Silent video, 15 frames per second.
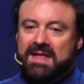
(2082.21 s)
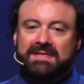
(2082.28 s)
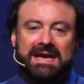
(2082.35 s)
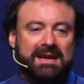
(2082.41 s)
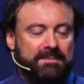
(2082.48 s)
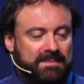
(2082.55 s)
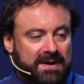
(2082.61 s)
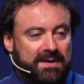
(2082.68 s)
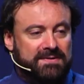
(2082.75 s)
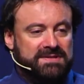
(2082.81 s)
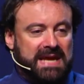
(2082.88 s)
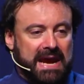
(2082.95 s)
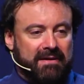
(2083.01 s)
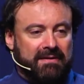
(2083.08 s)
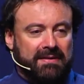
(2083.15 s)
that
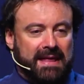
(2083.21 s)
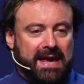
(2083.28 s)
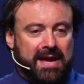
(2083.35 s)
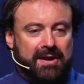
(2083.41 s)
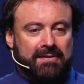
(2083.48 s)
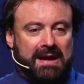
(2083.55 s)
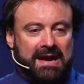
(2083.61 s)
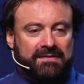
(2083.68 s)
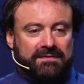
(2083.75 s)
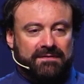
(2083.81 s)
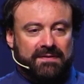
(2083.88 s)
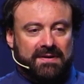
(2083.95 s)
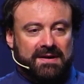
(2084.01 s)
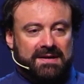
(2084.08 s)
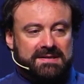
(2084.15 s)
opposed Galileo at
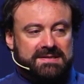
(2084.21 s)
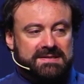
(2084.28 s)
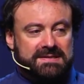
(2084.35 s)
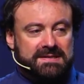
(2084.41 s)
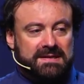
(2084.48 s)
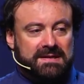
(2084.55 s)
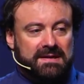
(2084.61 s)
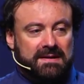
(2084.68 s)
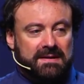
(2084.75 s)
first.